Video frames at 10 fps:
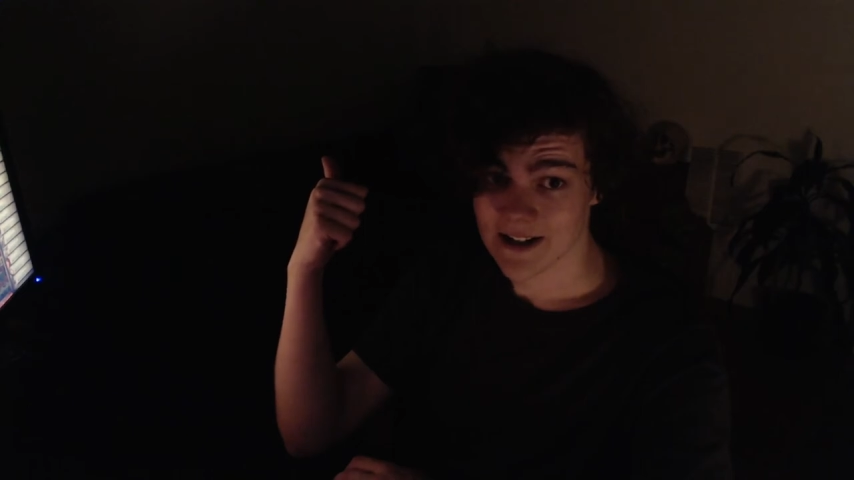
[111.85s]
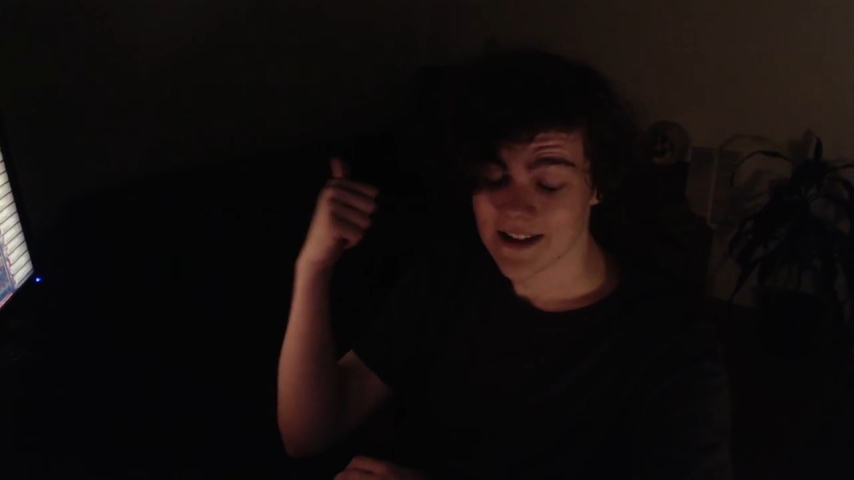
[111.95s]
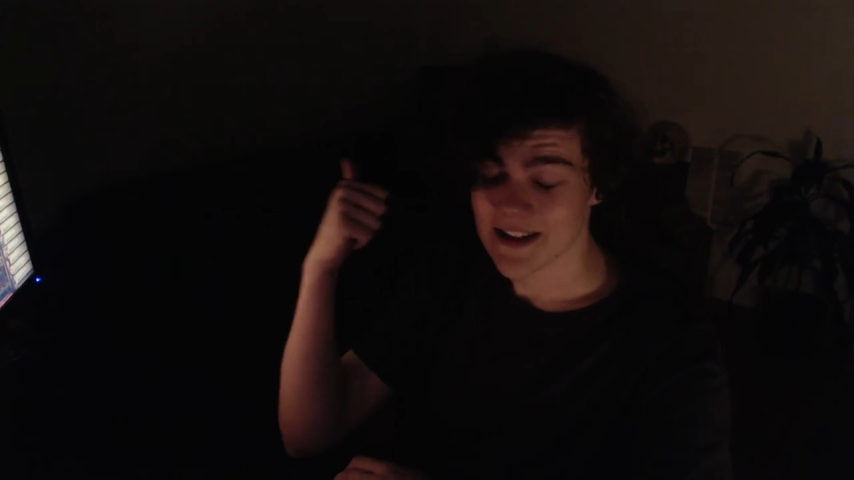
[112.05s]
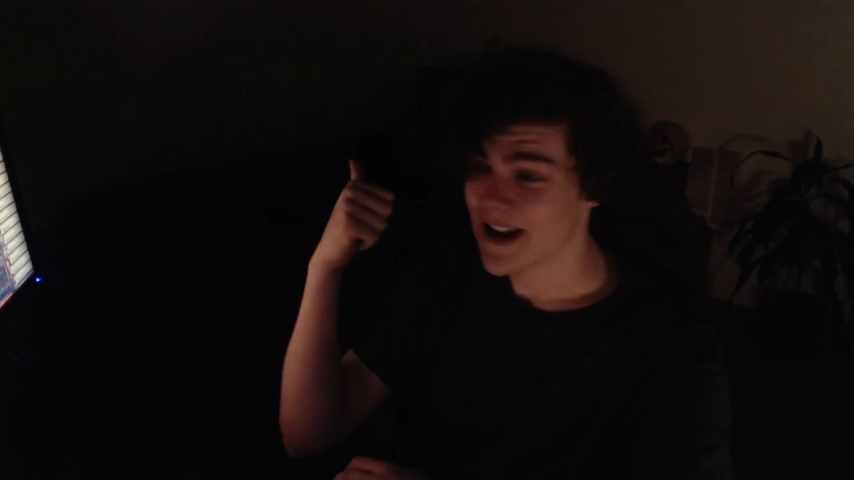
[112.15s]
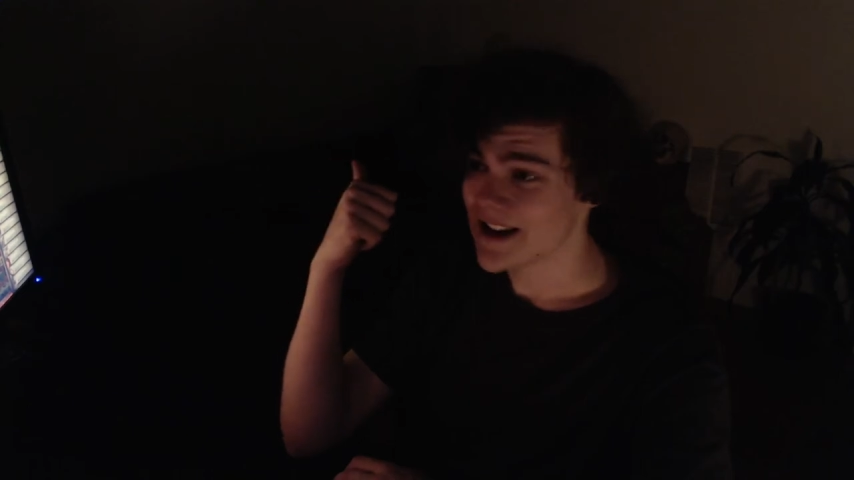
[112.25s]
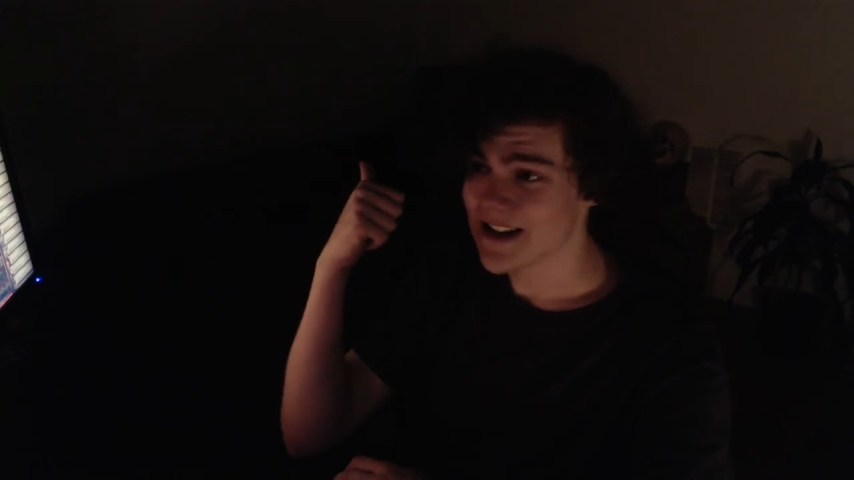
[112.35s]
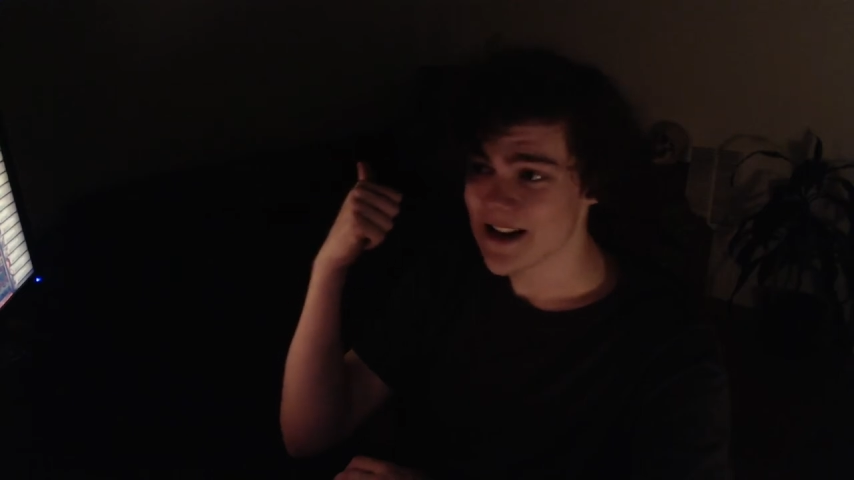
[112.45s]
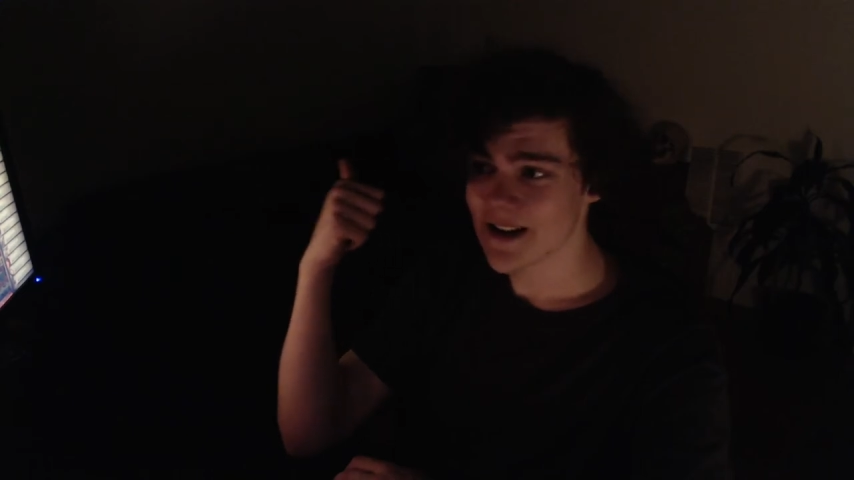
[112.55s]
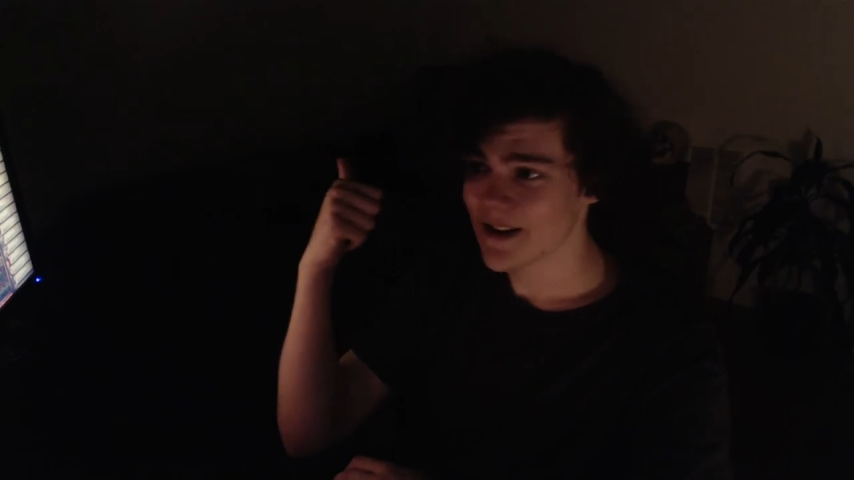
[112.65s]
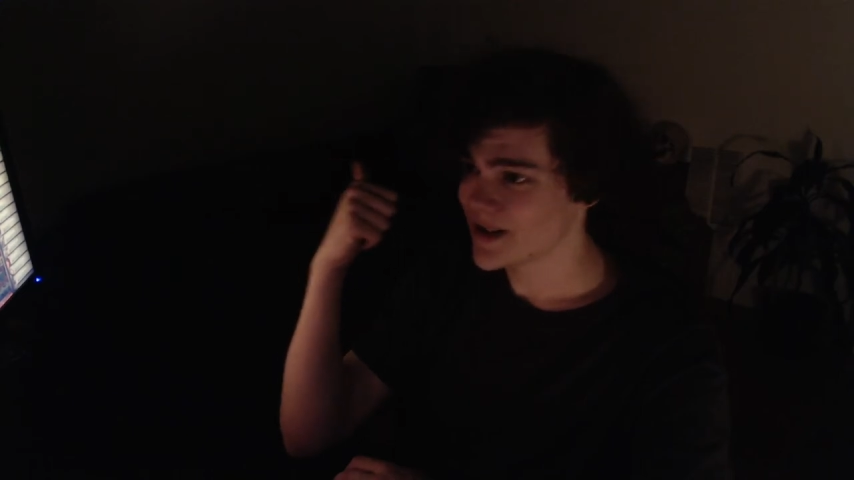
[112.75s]
the
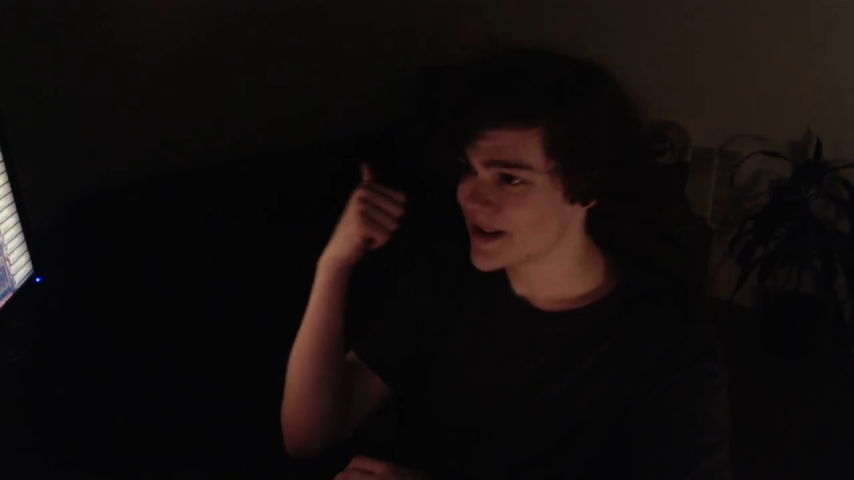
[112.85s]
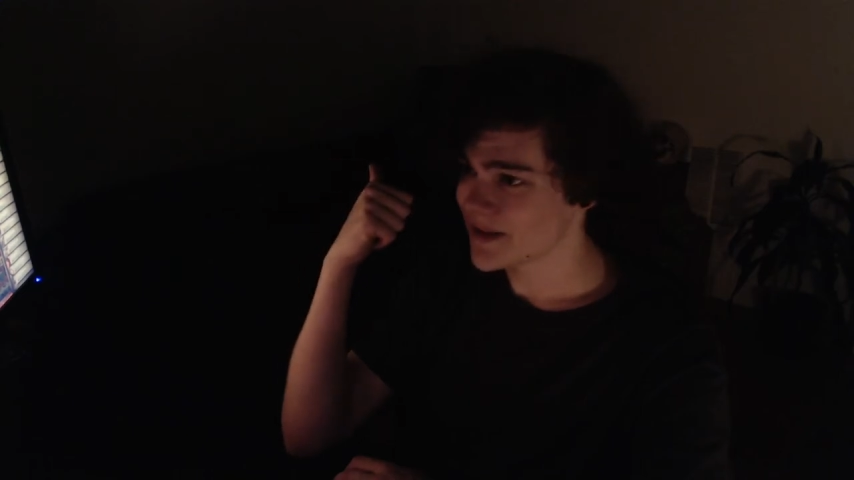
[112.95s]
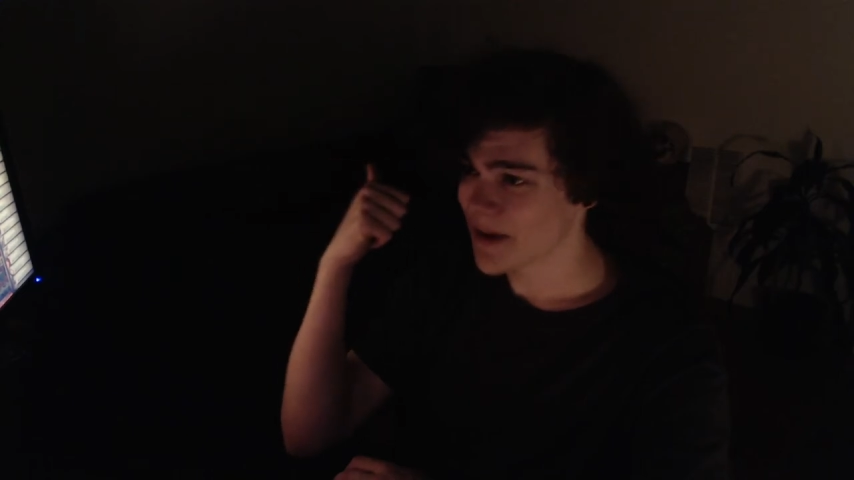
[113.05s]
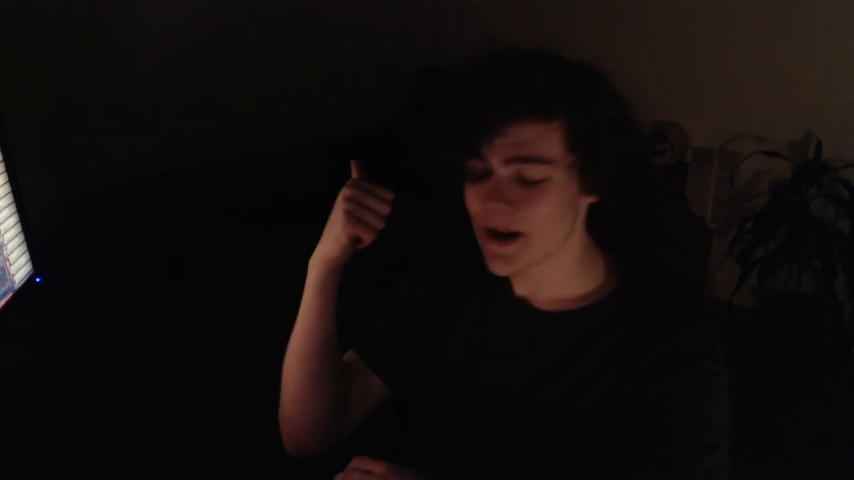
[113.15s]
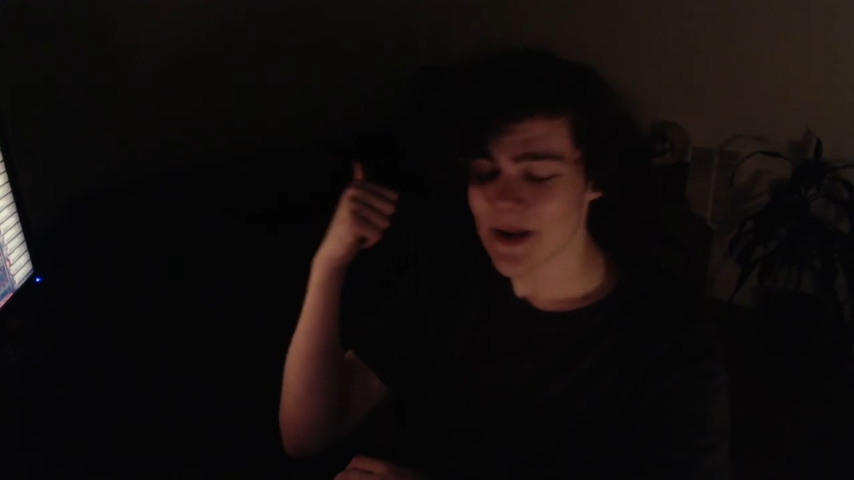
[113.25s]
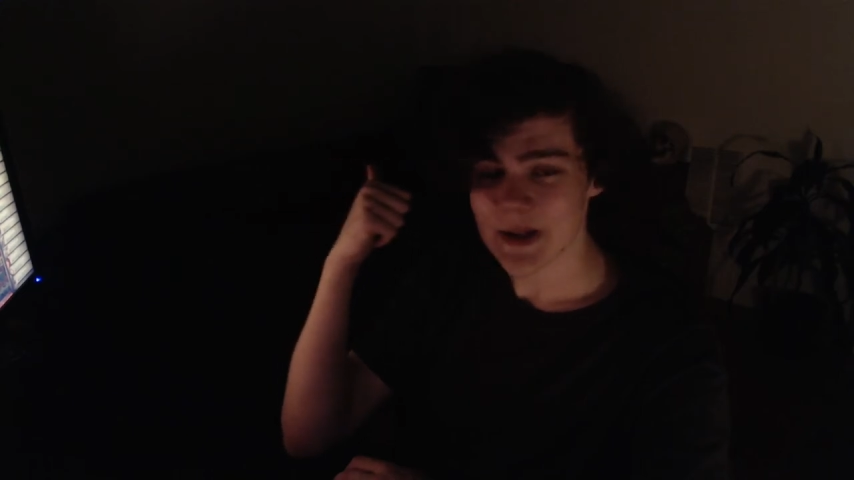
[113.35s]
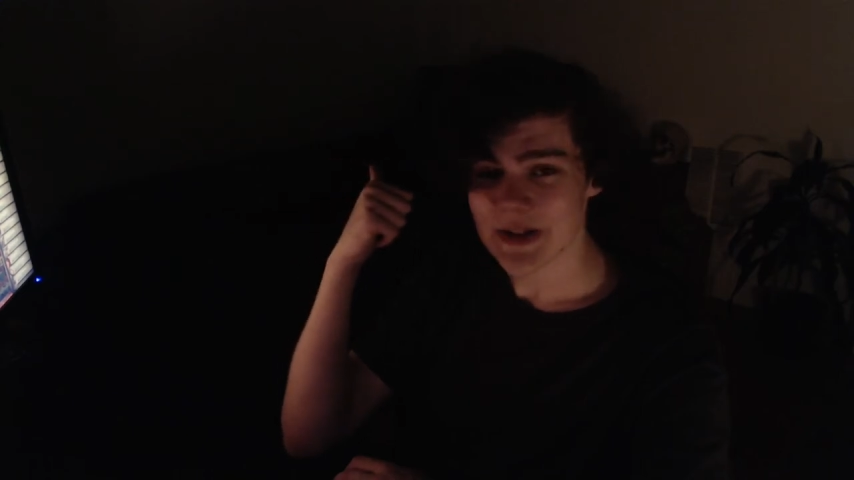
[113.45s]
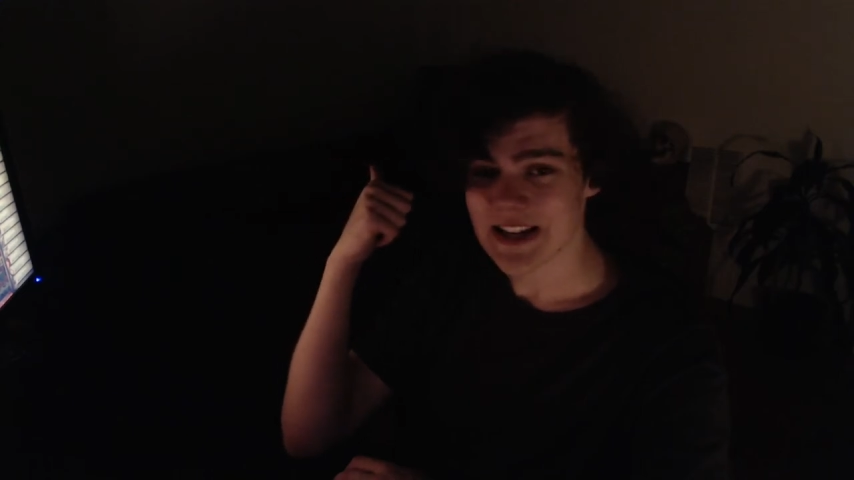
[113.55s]
identi- there's a spider that looks